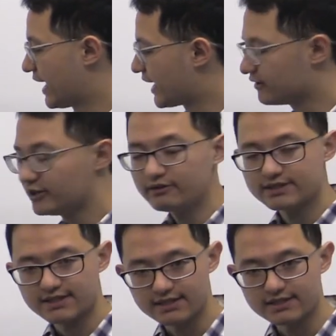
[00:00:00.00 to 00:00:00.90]
And you know
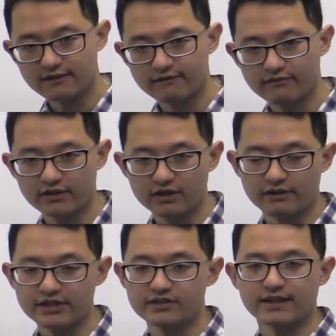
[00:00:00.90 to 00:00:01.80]
it's this
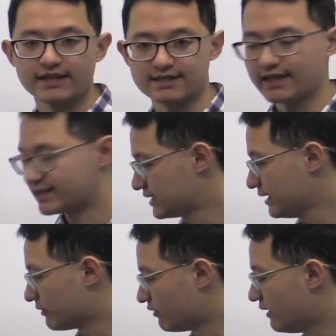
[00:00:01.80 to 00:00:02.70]
configuration that's less
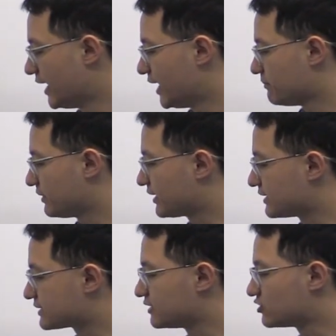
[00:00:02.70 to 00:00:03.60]
stable
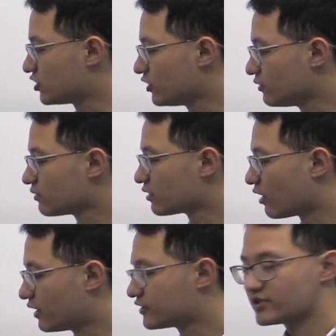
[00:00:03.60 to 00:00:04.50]
because the two
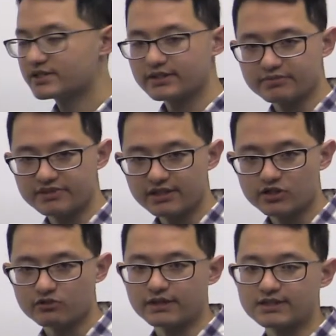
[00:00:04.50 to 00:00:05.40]
largest
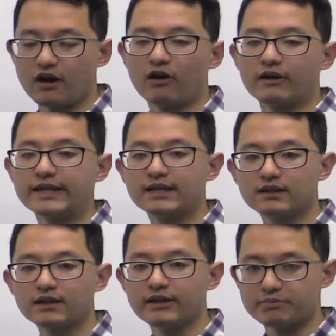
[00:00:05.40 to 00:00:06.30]
substituents are
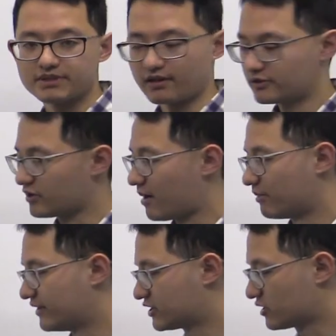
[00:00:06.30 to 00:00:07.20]
eclipsed on top
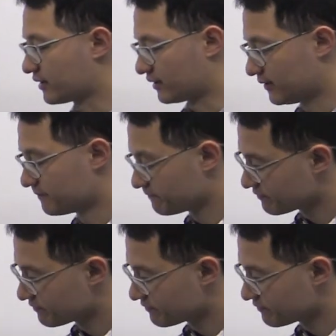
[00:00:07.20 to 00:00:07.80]
of each other.